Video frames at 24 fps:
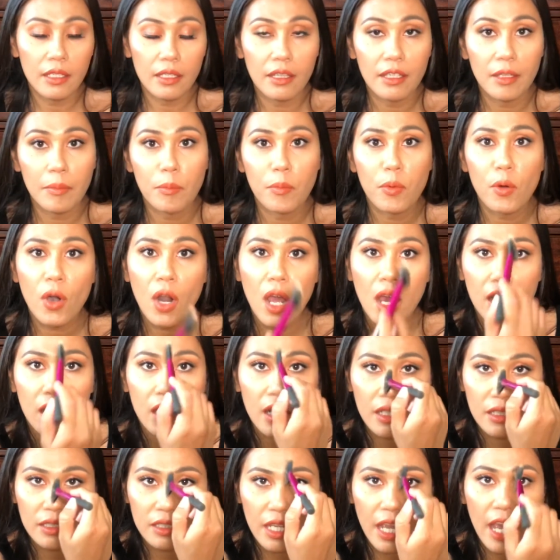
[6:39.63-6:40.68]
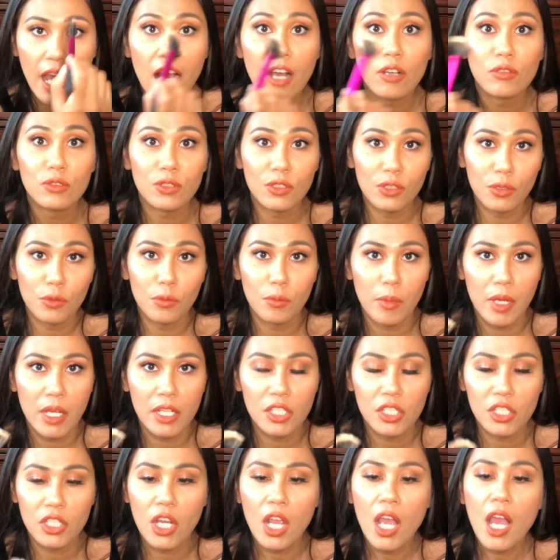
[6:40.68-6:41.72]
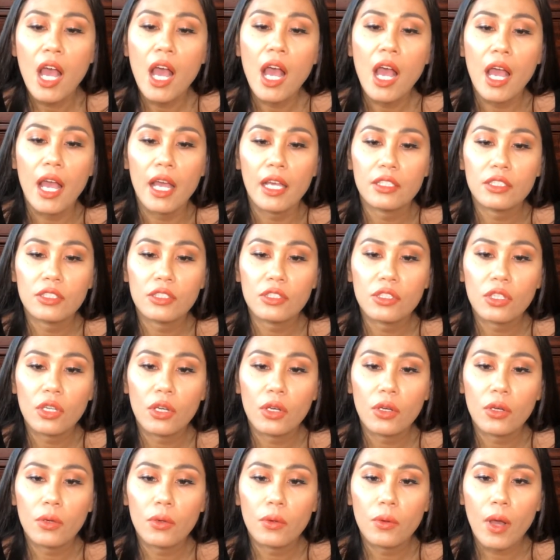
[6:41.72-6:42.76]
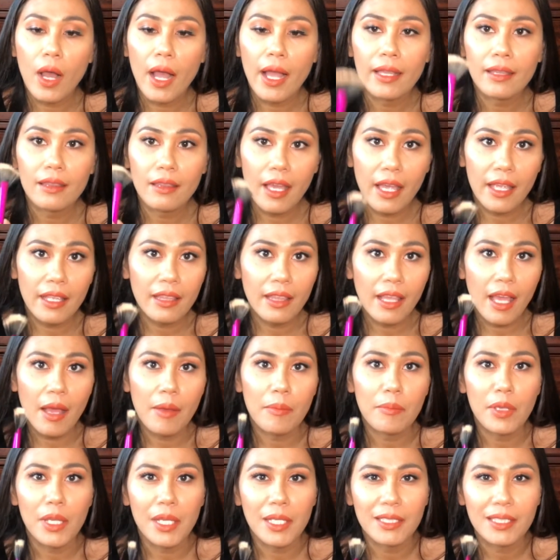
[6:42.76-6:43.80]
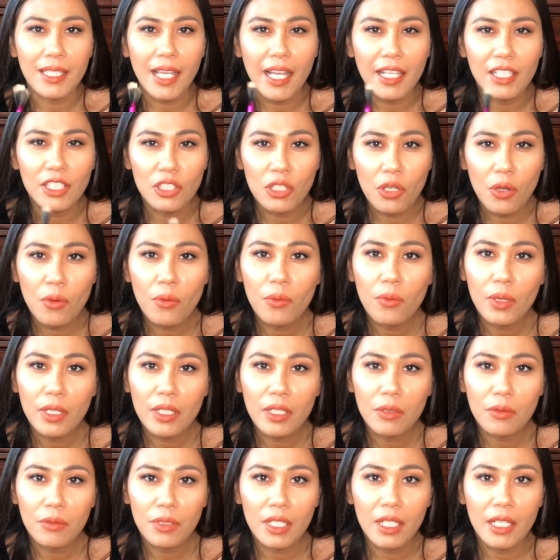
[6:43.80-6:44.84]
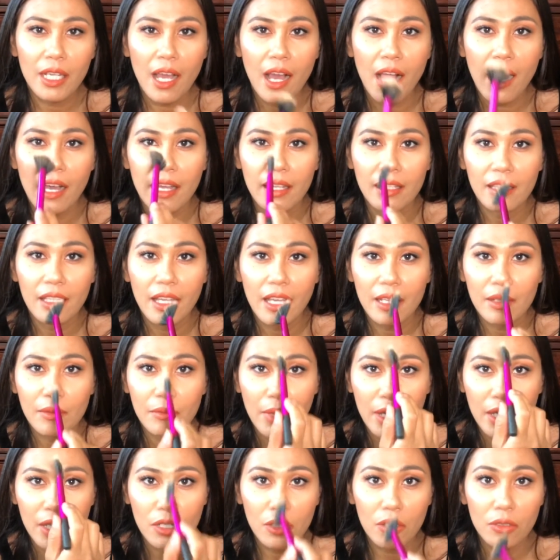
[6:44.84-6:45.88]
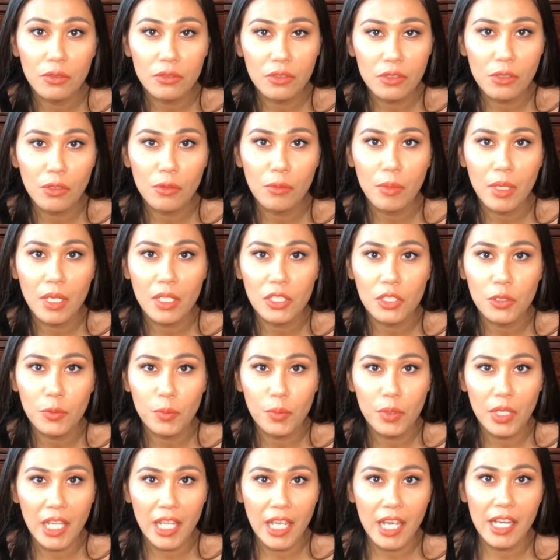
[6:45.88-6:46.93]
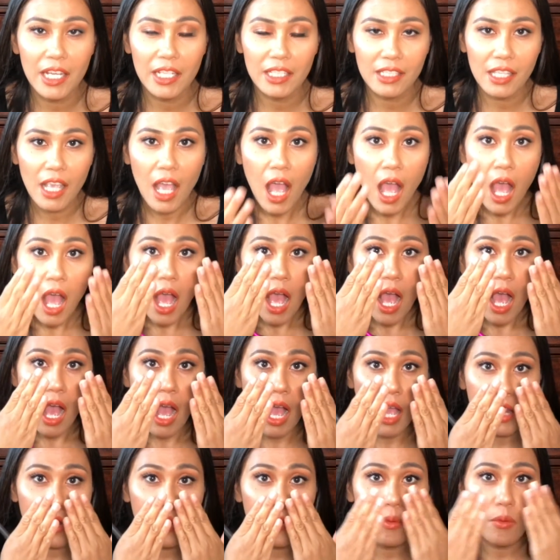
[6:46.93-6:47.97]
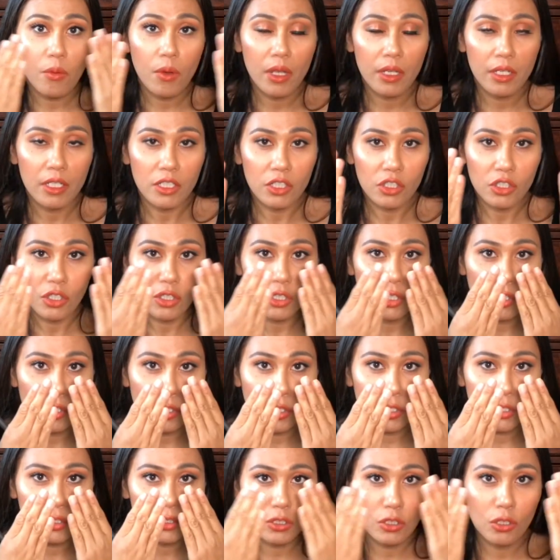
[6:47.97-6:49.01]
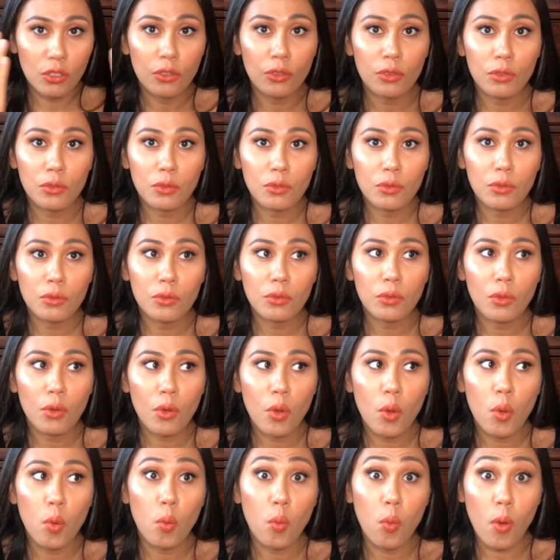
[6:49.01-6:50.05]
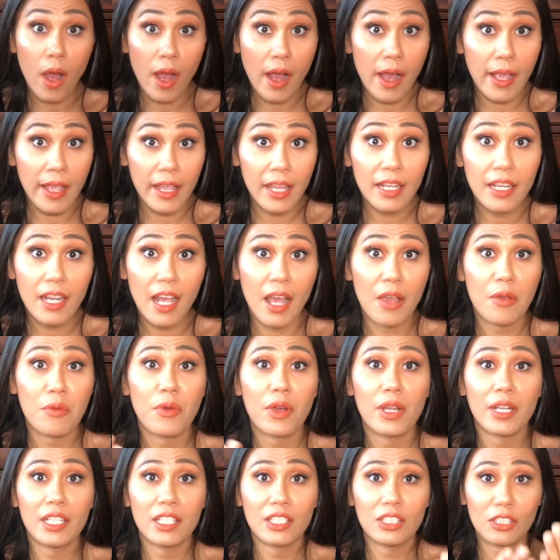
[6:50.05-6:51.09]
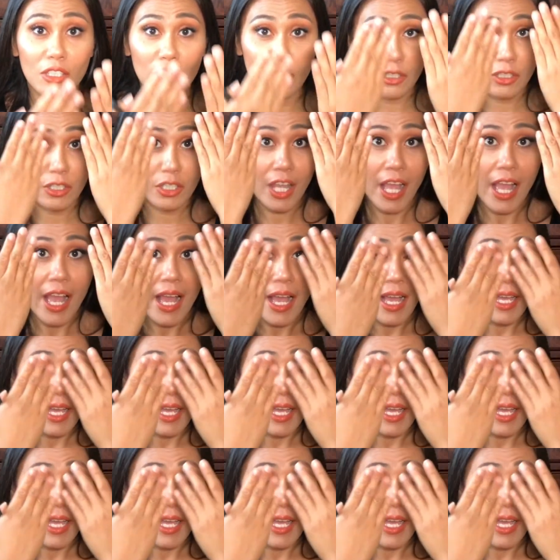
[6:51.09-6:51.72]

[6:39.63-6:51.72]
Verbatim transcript: the product out too much. And so I like that because I don't want to really highlight my nose too much because I don't want it to look too wide. I want it to look